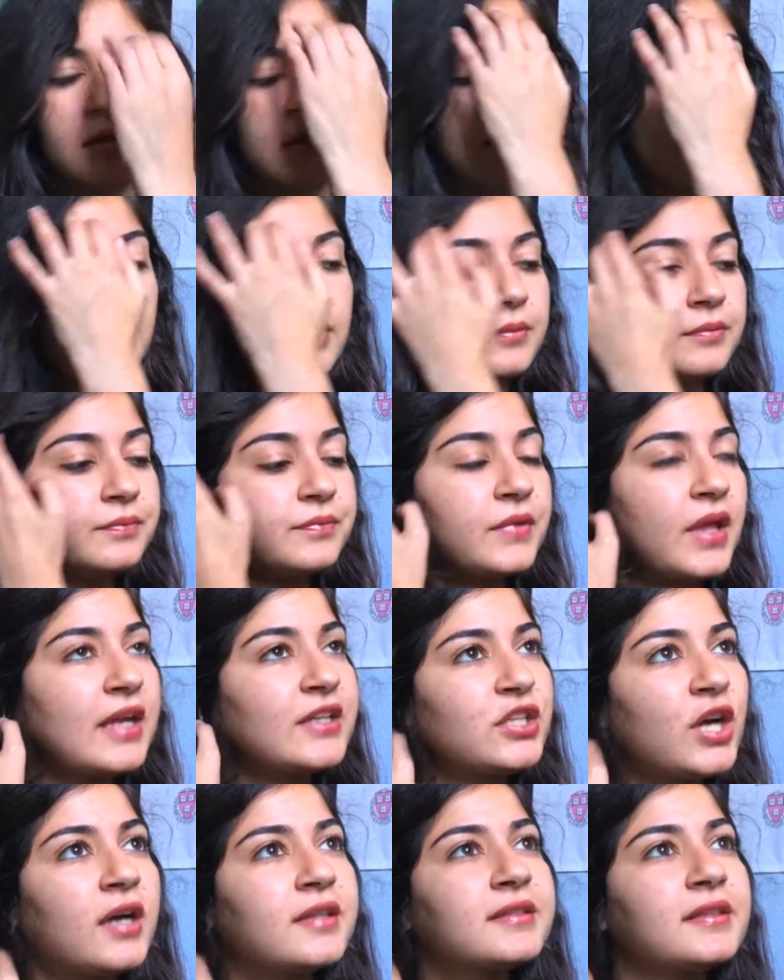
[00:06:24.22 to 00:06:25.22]
I
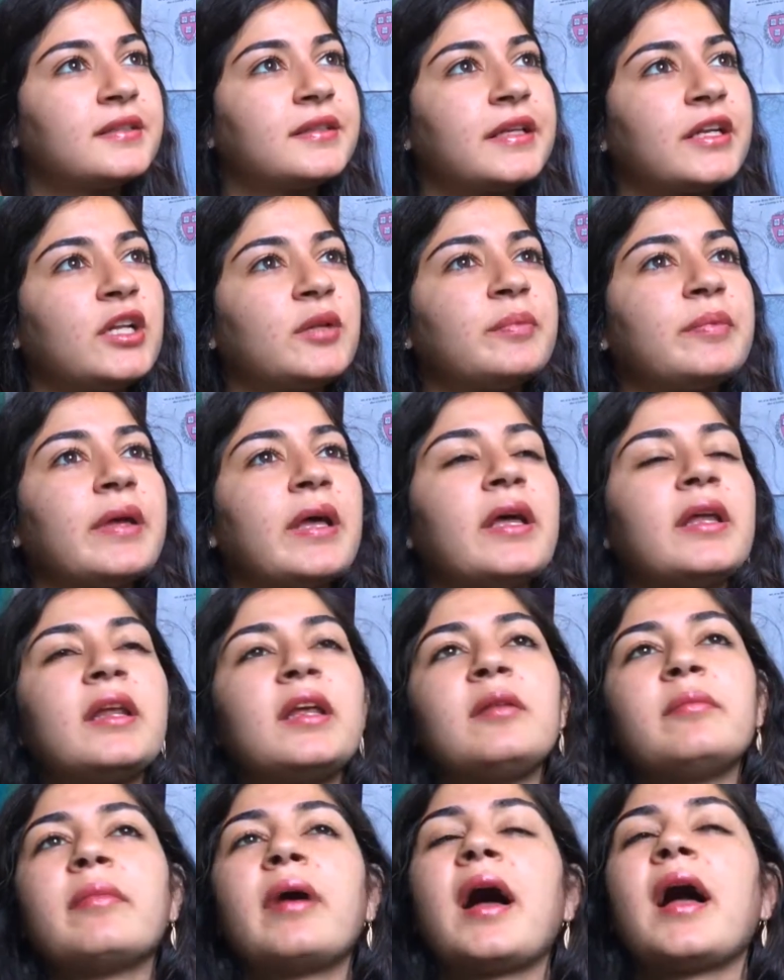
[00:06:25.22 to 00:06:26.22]
talked a little bit
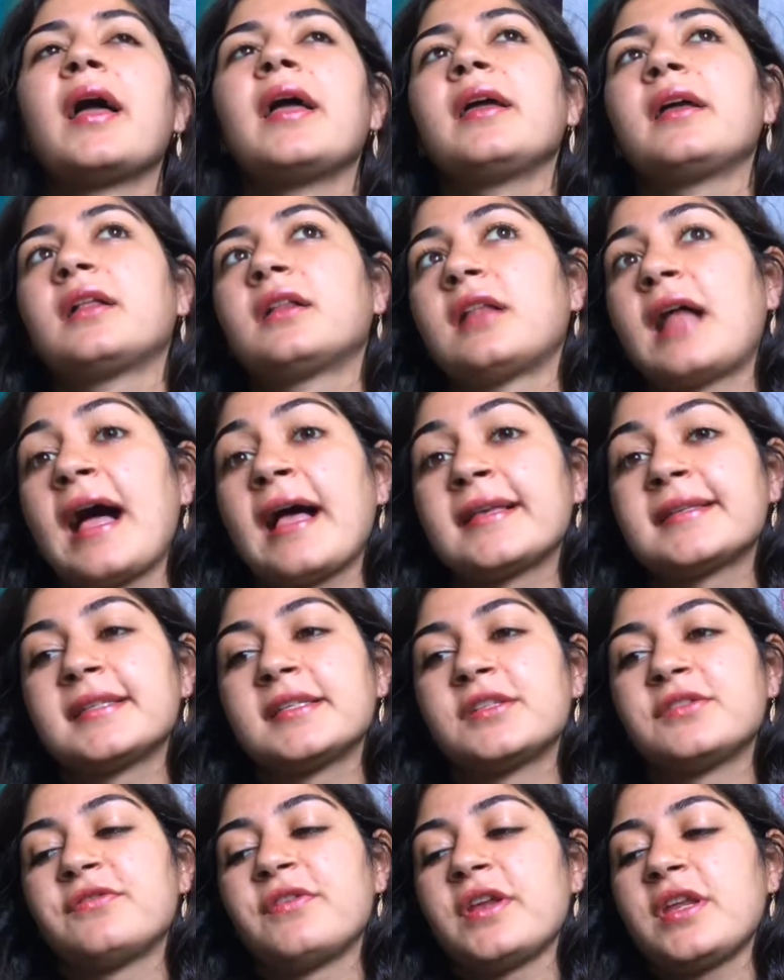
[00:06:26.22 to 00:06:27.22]
in my
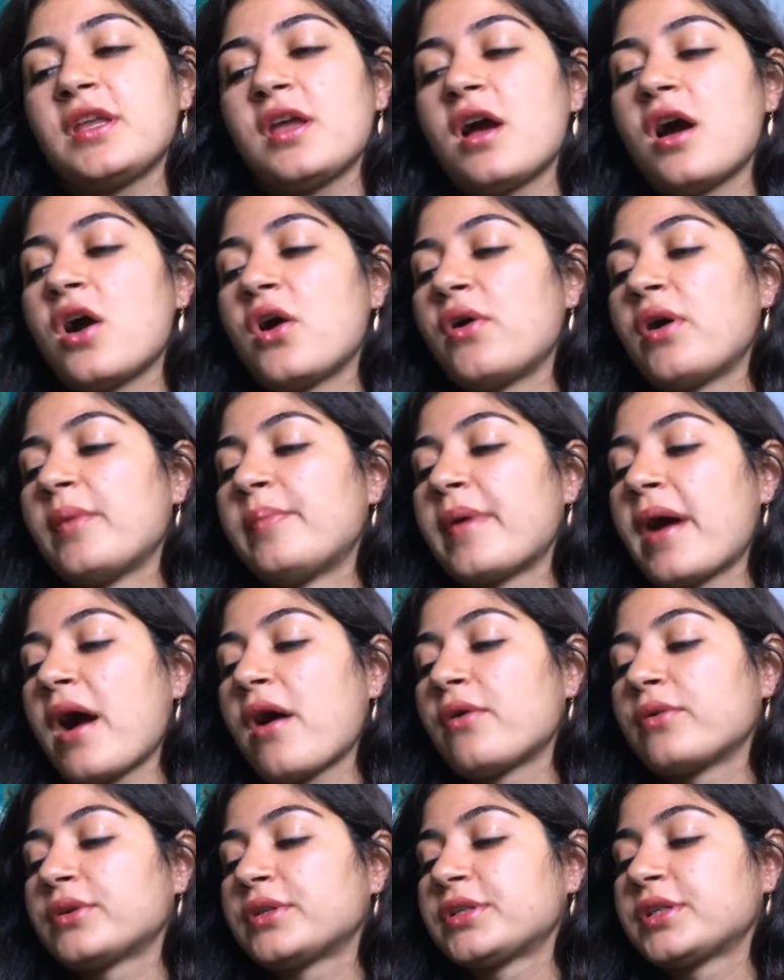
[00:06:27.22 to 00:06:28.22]
classes video
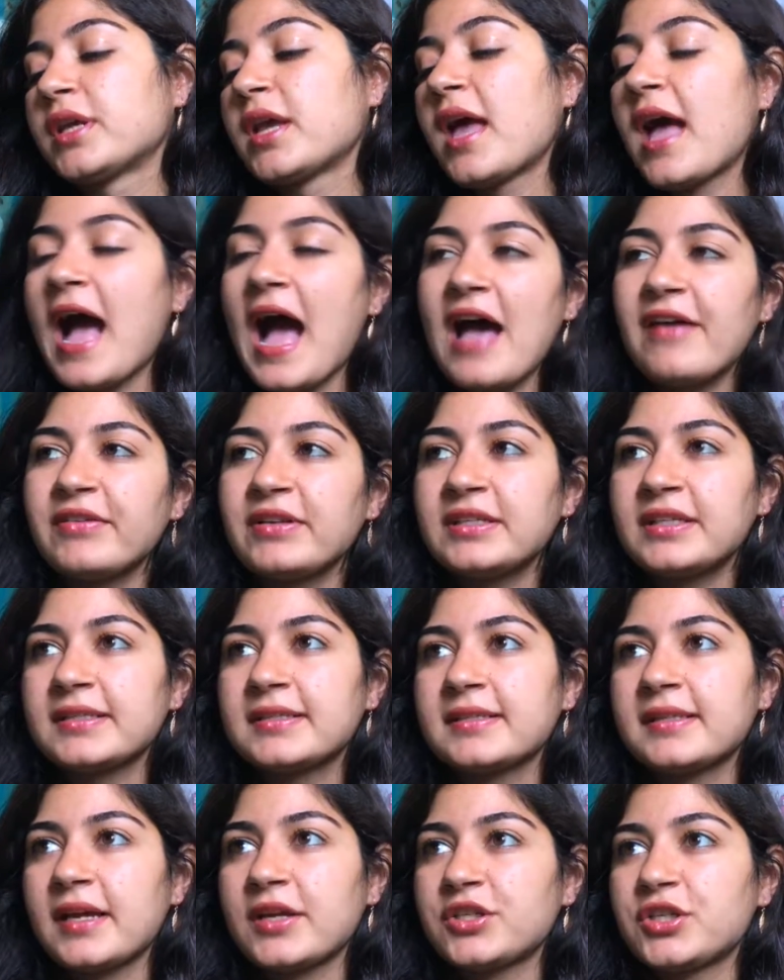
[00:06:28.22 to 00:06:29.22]
about having
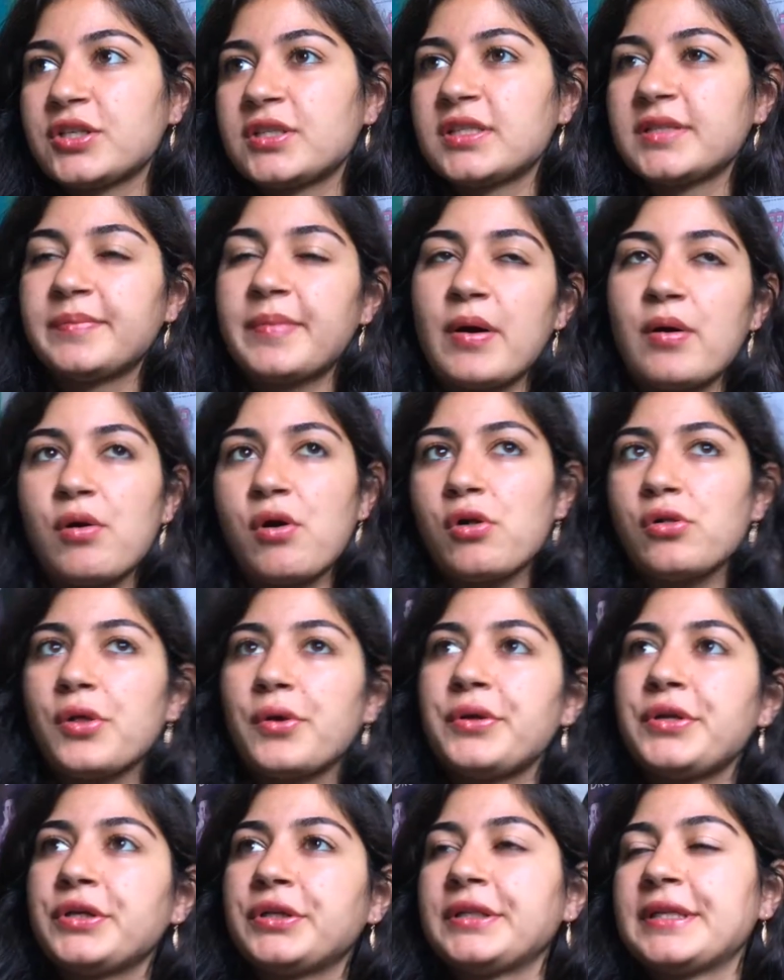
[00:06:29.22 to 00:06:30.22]
discussions about
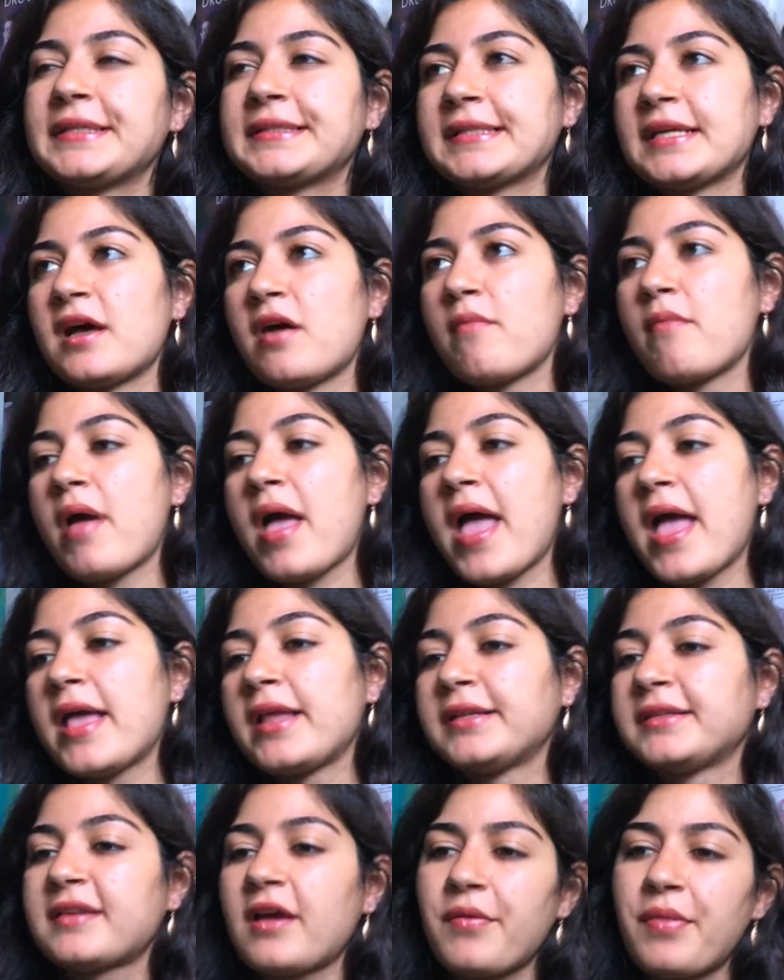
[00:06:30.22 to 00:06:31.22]
colonialism
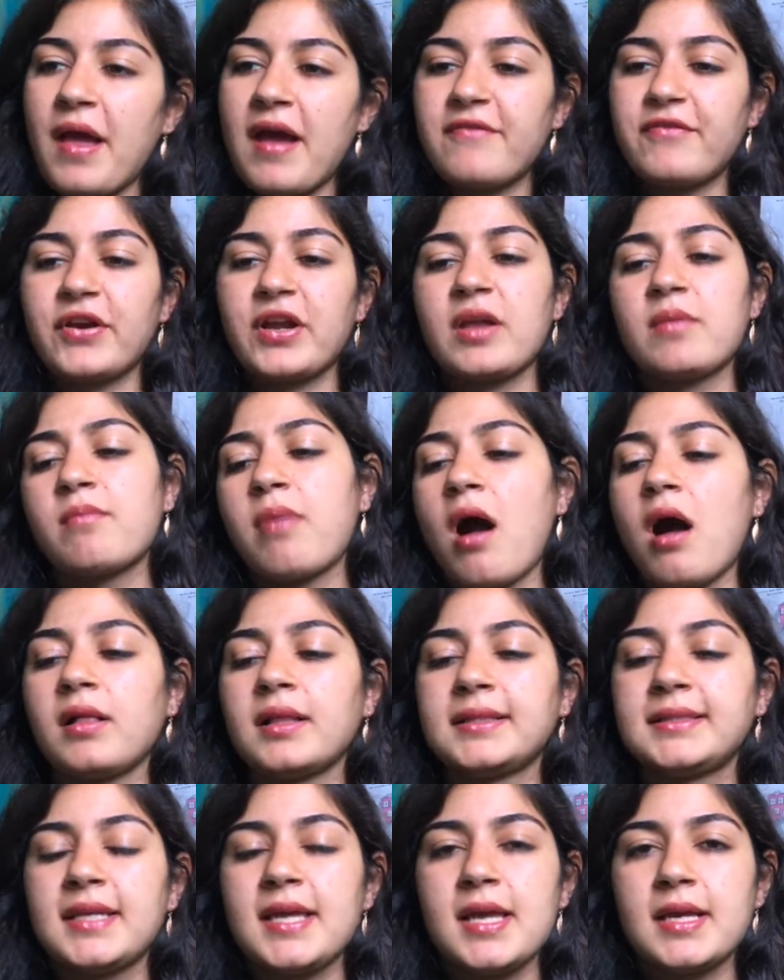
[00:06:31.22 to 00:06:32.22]
and South African
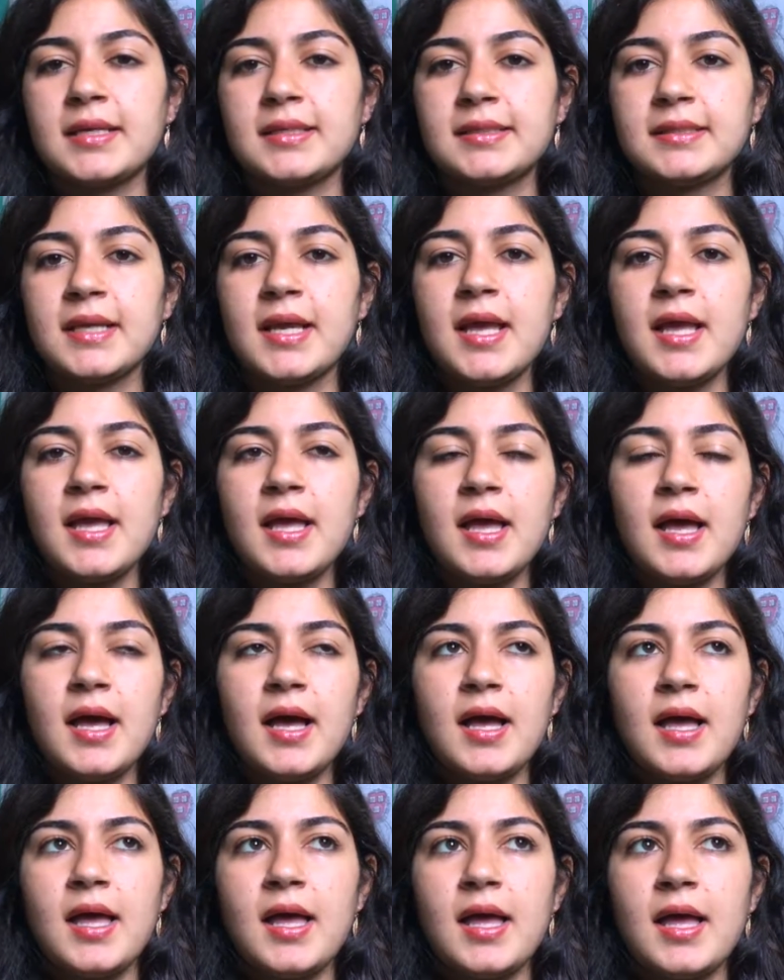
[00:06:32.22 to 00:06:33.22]
politics,
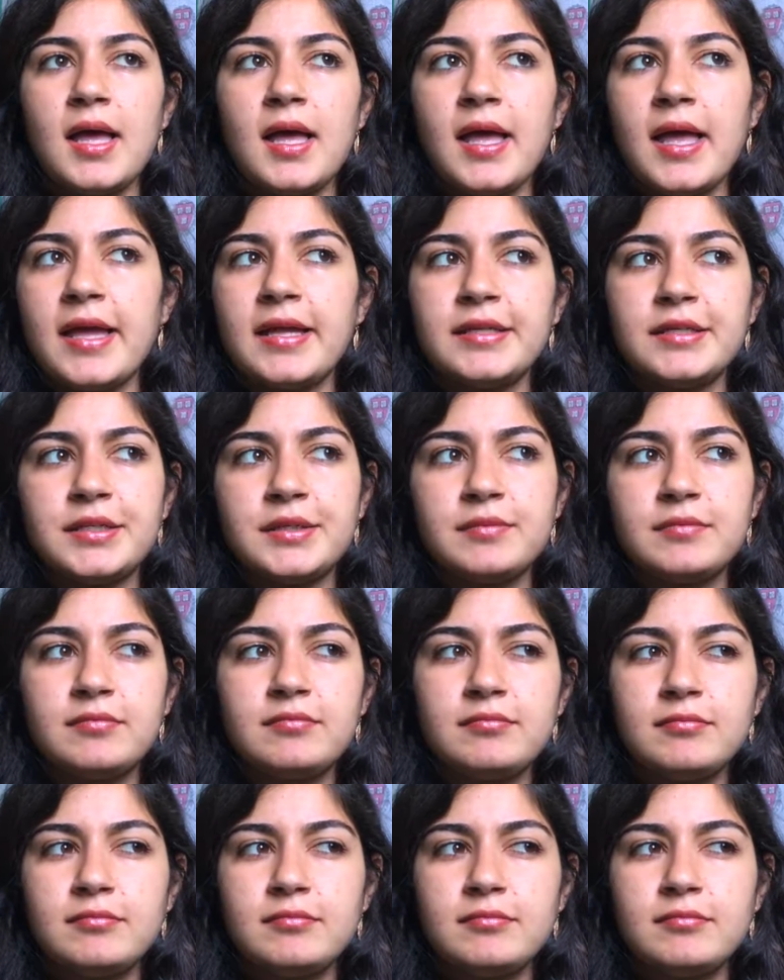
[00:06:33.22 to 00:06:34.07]
and